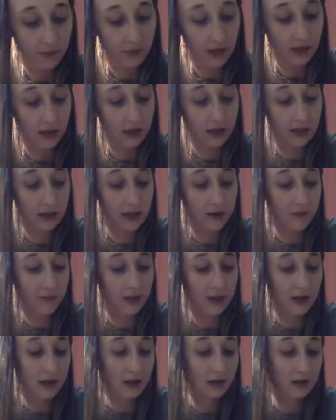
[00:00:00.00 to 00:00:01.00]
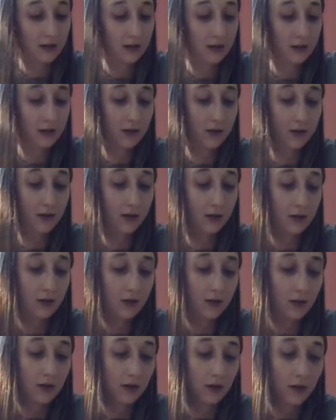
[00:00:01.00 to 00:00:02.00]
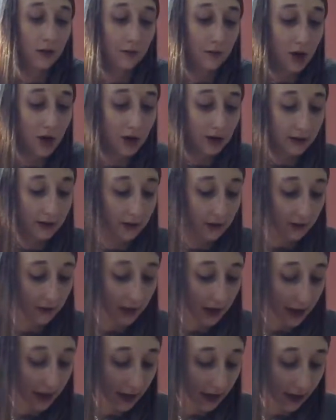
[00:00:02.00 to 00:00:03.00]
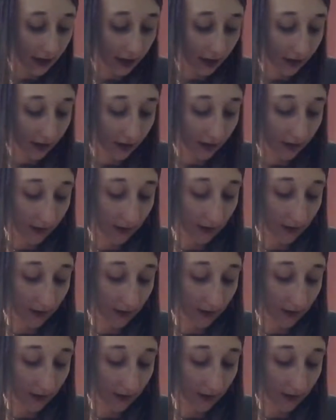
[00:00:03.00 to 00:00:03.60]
And I got my moss in there.